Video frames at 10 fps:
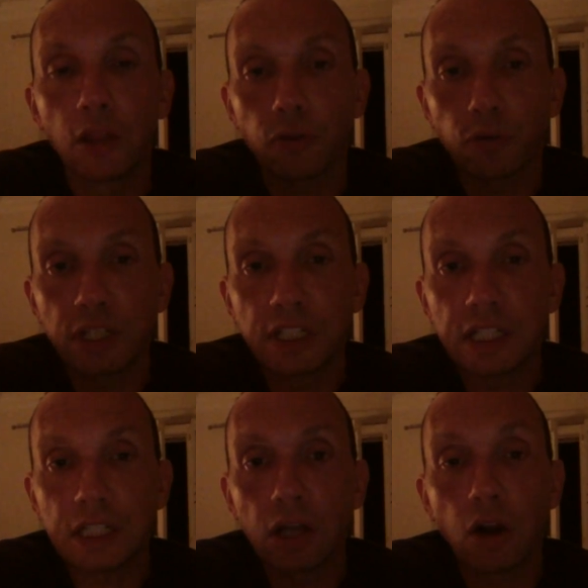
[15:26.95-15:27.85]

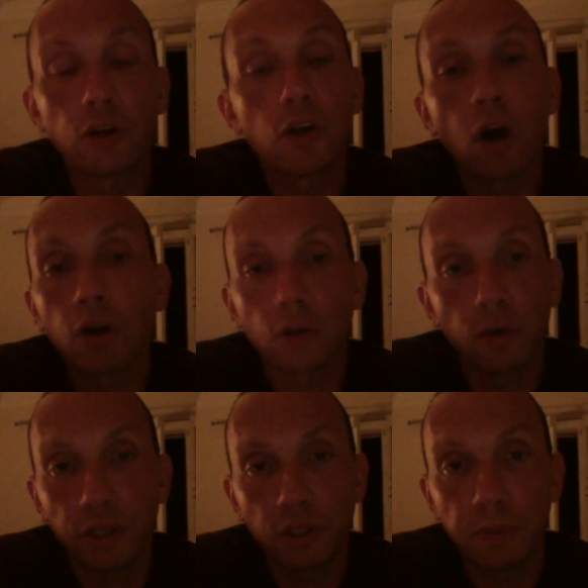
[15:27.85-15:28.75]
3D are not
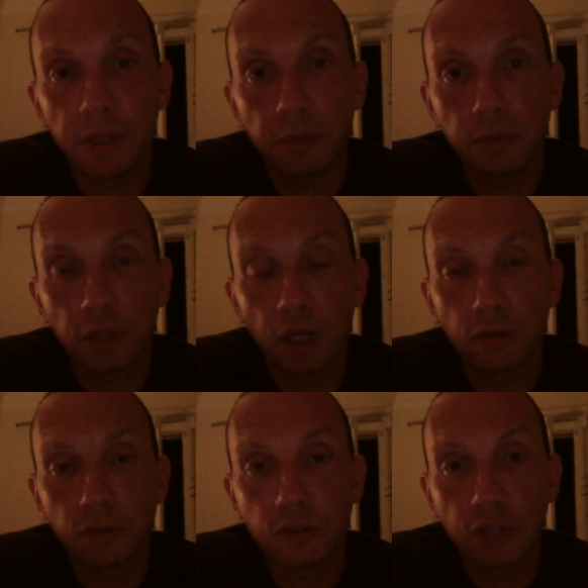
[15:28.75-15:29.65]
going to be able to
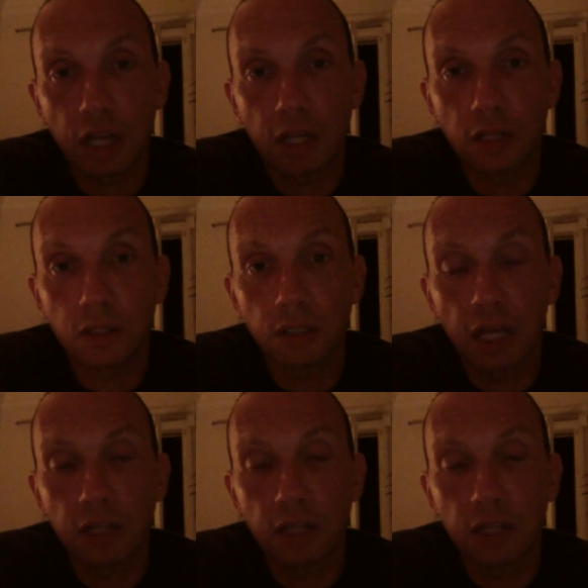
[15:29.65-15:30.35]
understand,